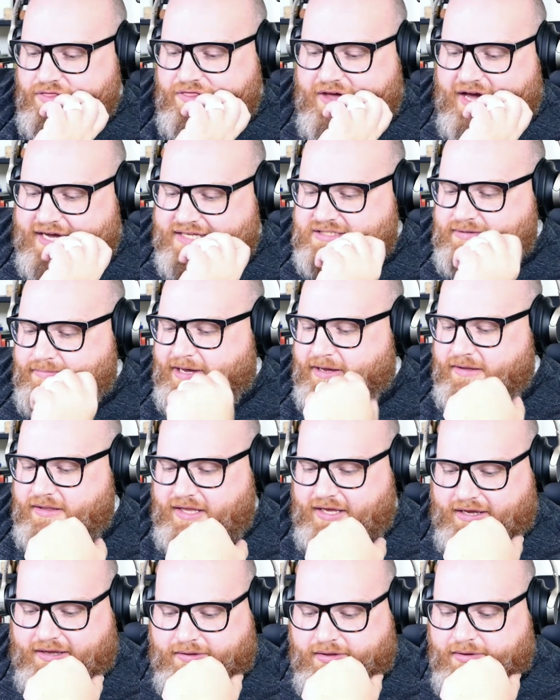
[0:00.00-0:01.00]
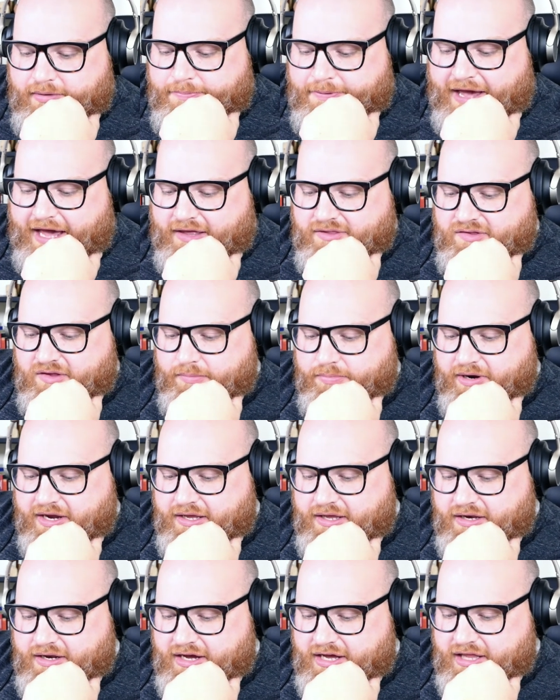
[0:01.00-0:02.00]
other thoughts about like paths to
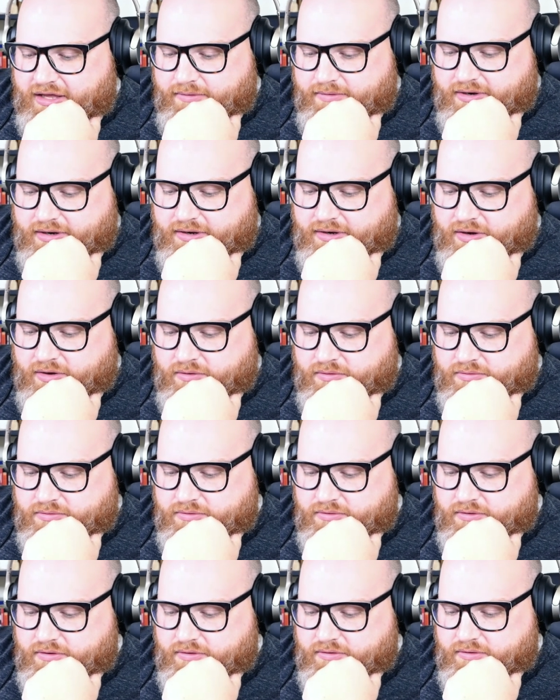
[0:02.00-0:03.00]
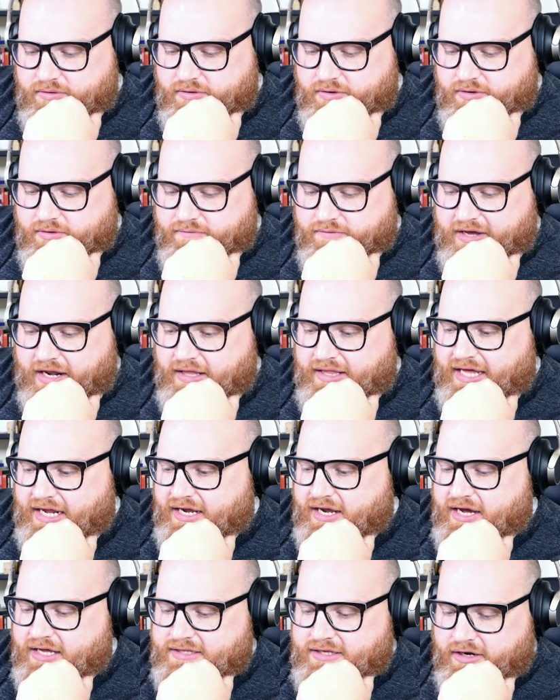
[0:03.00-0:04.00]
break into Hollywood? I know you've got a
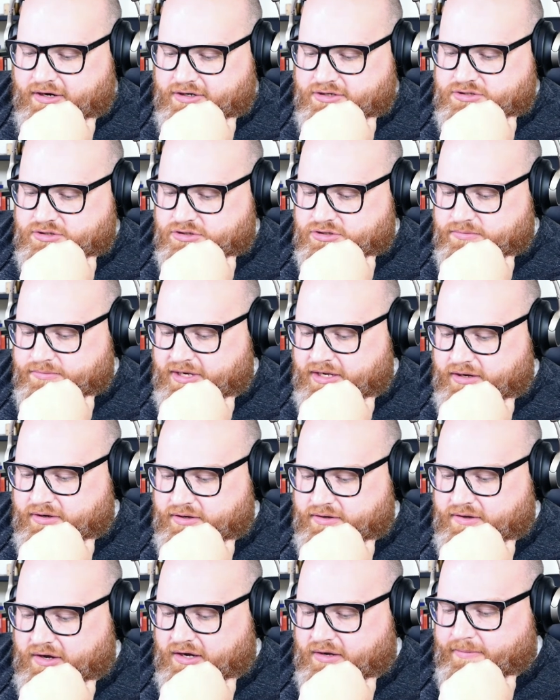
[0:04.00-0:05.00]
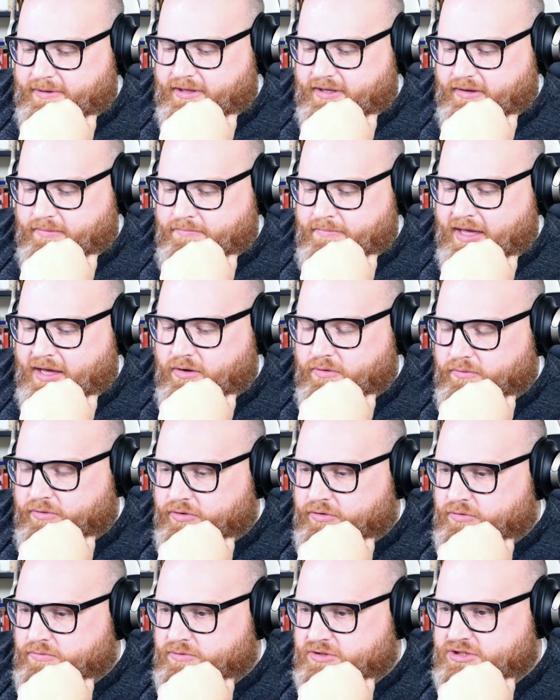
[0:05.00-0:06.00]
lot of content on your social media. You talk about like
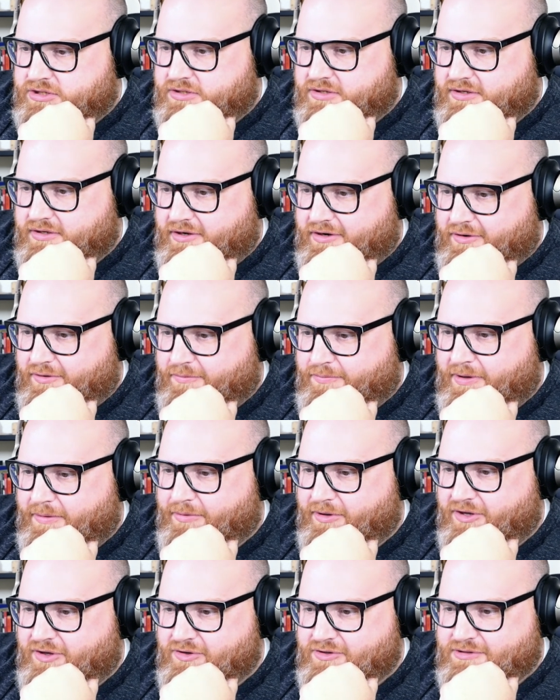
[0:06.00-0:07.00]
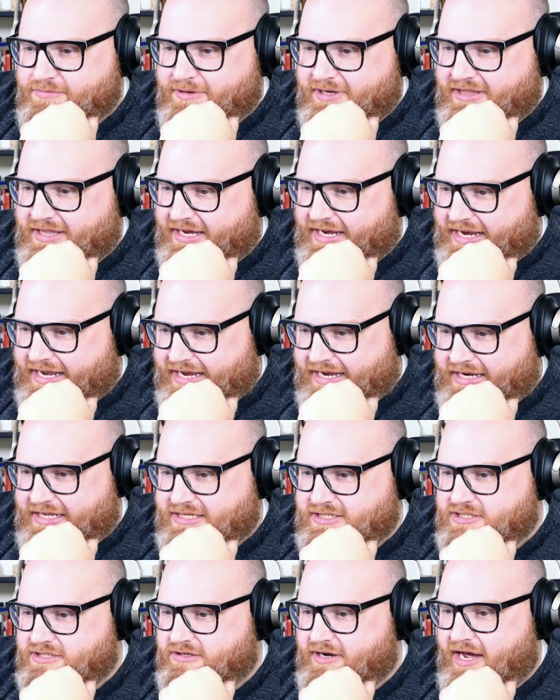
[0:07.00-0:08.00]
Mailroom, which, you know, people accuse of being like an
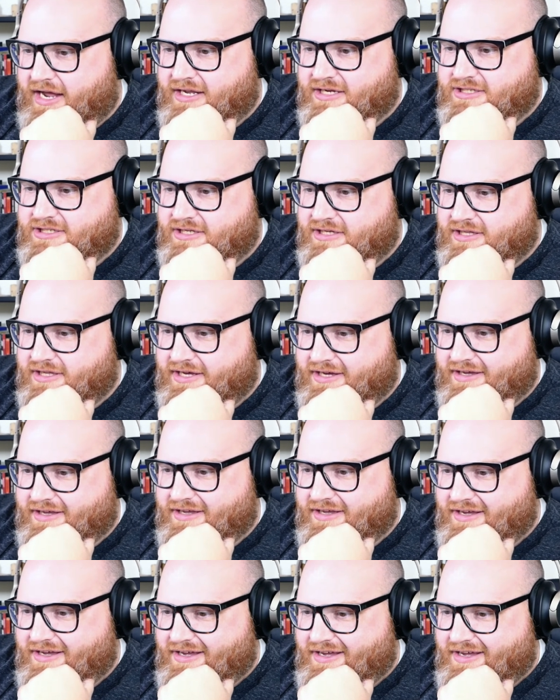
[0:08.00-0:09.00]
80s strategy, like,